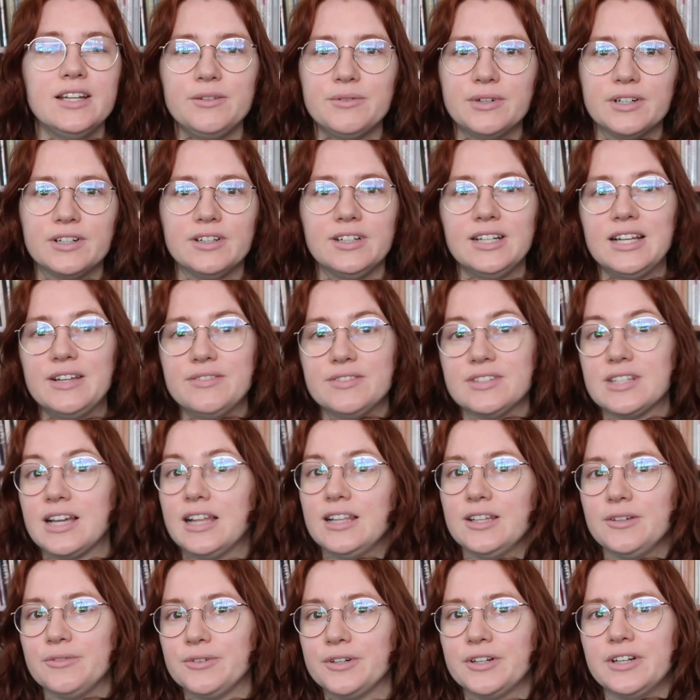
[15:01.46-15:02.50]
Anyone who loves
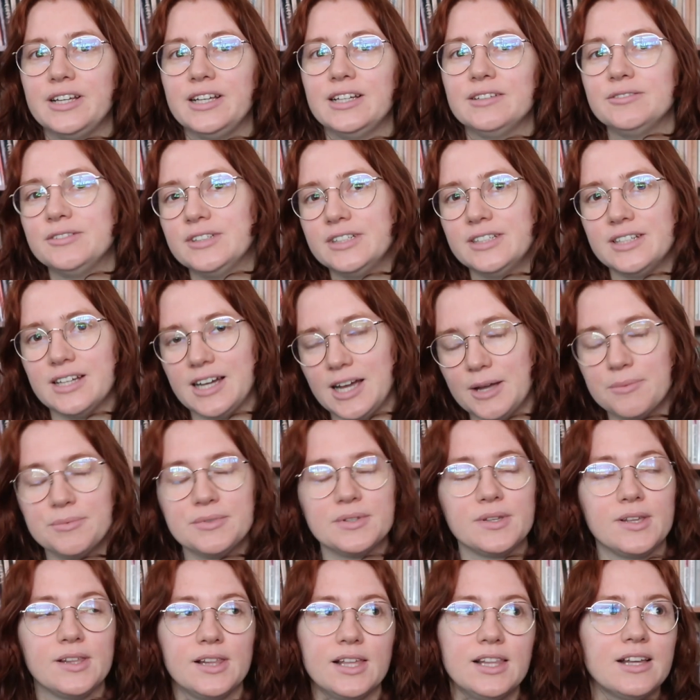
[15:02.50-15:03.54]
Sally Rooney would
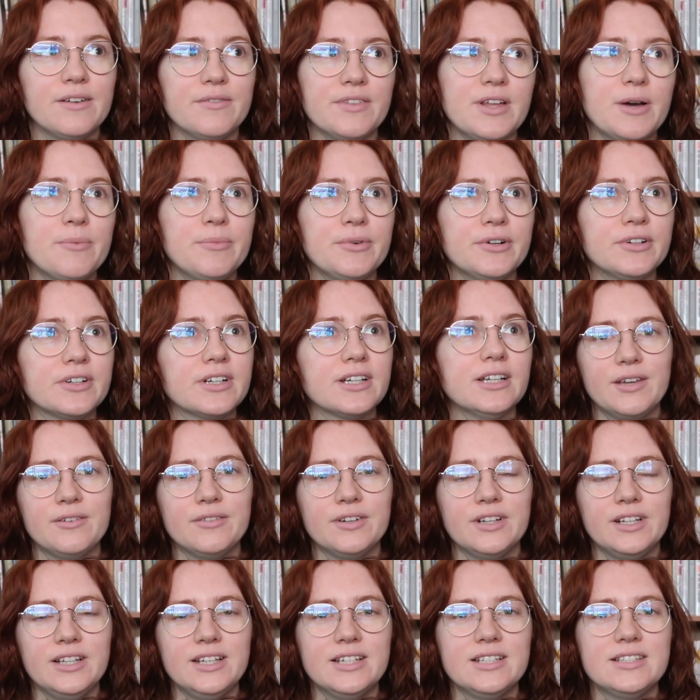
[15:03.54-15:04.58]
absolutely love that book. It
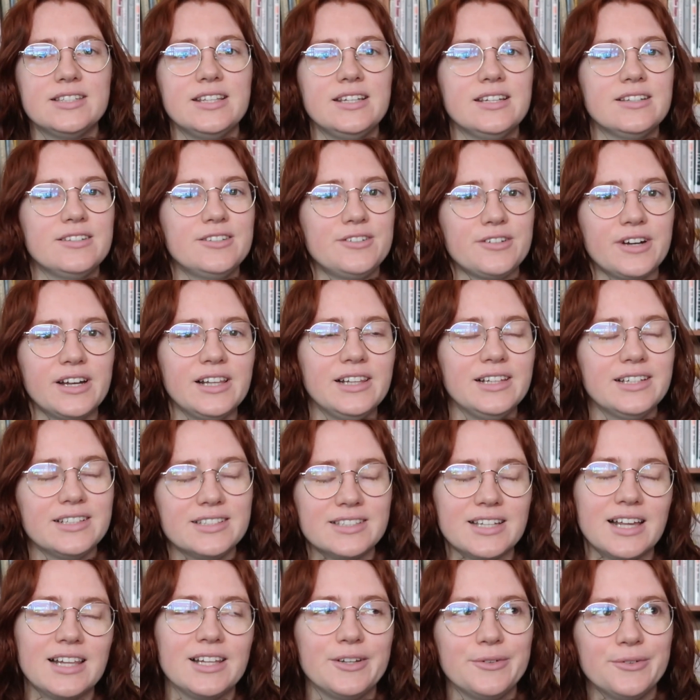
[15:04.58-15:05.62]
really is the
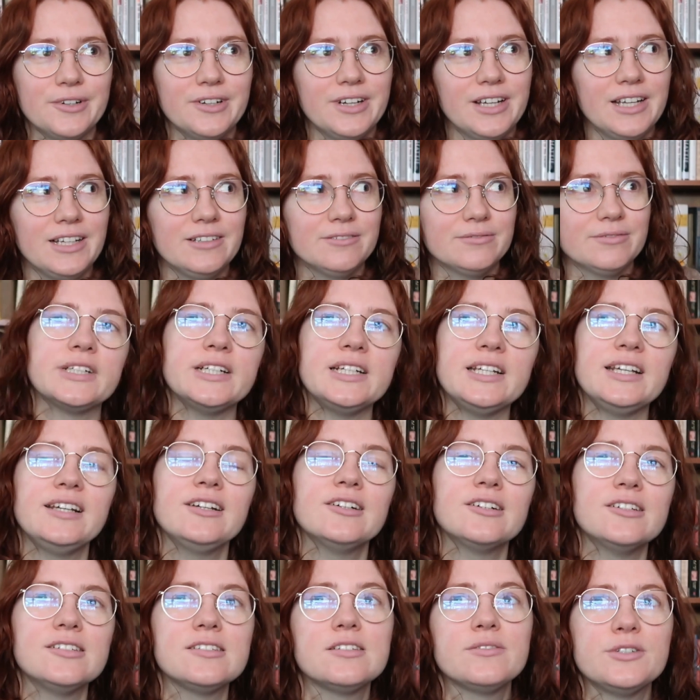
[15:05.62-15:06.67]
Australian Sally Rooney.
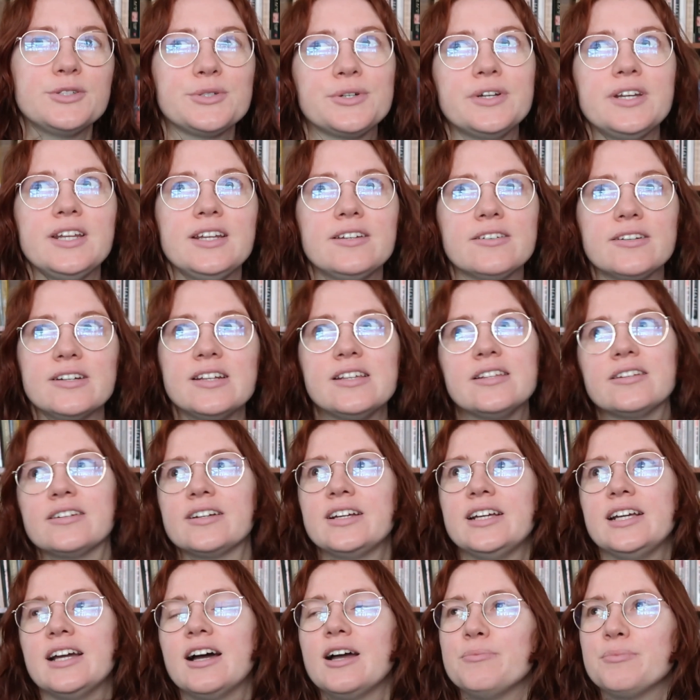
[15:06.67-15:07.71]
Reading goals for
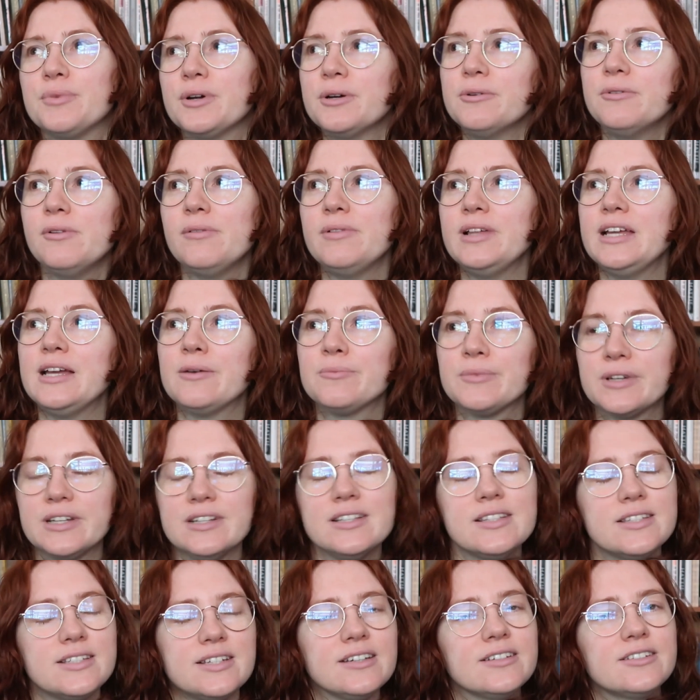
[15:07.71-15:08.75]
2023. I probably am
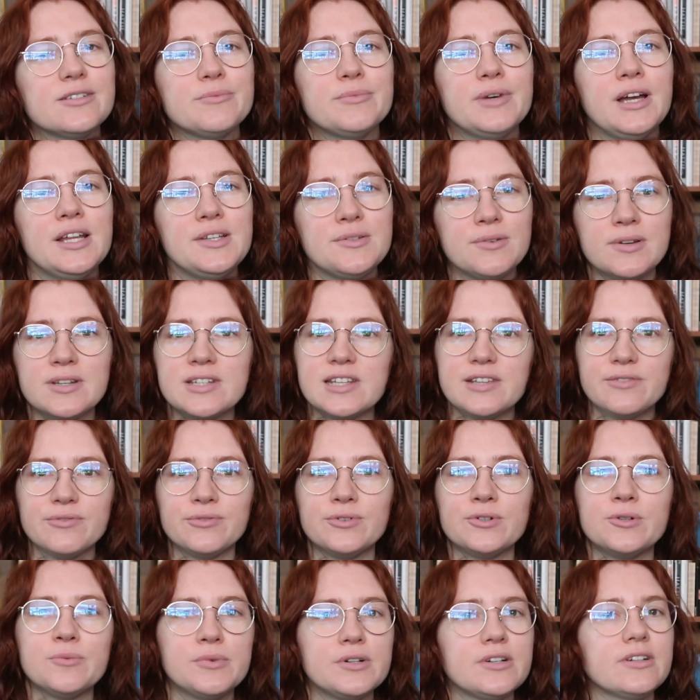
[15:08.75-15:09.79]
going to stick to my
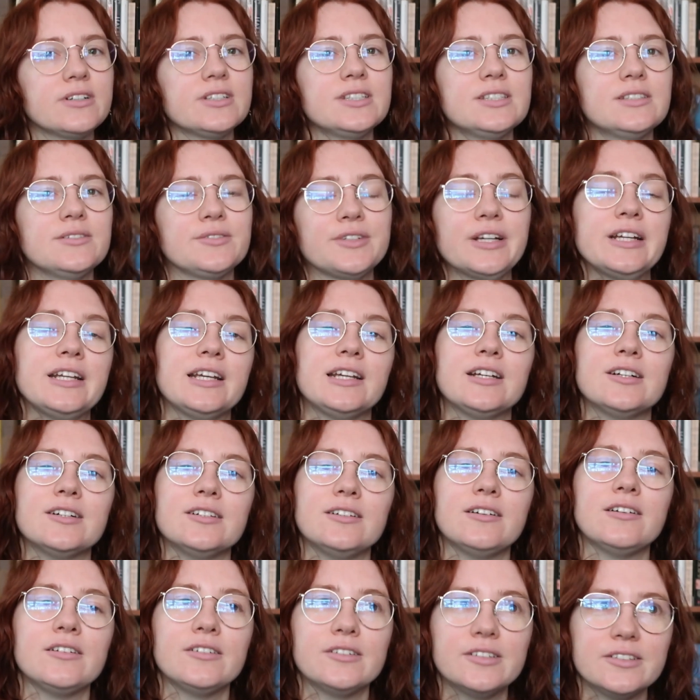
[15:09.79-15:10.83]
24 books reading
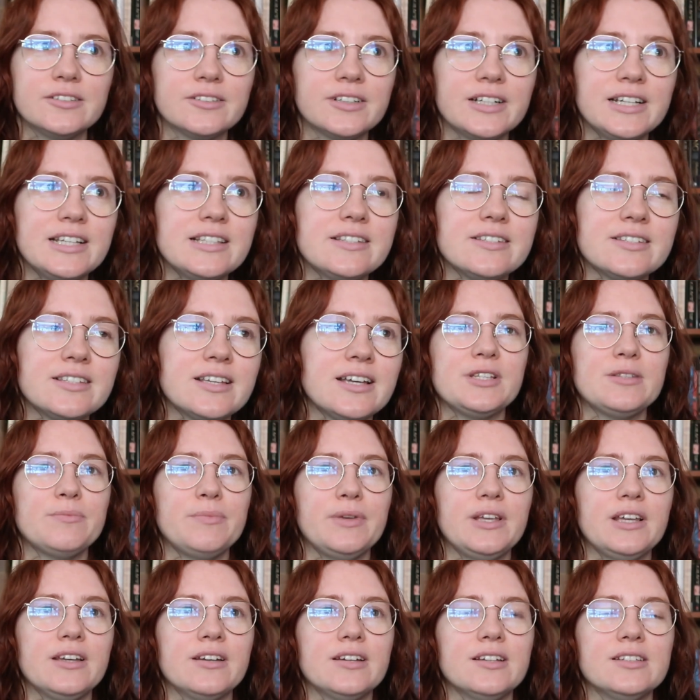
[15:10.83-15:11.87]
goal on Goodreads, just
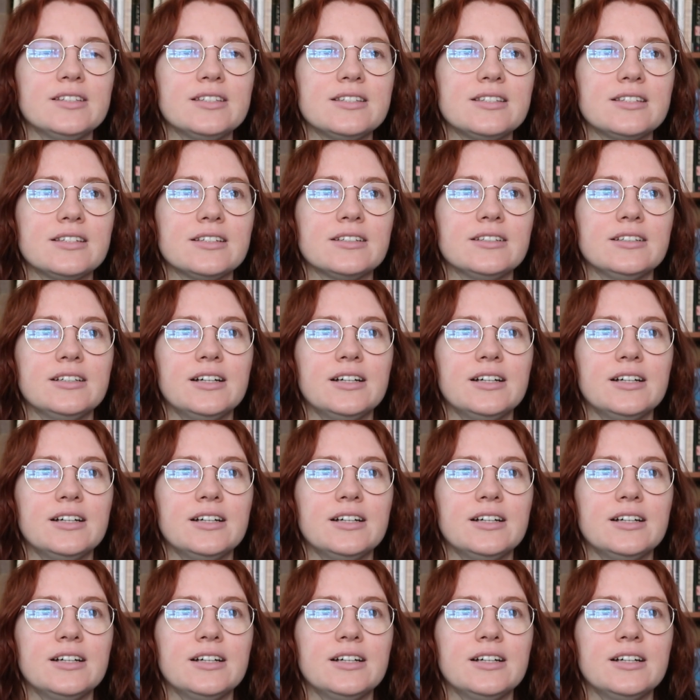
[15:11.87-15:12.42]
because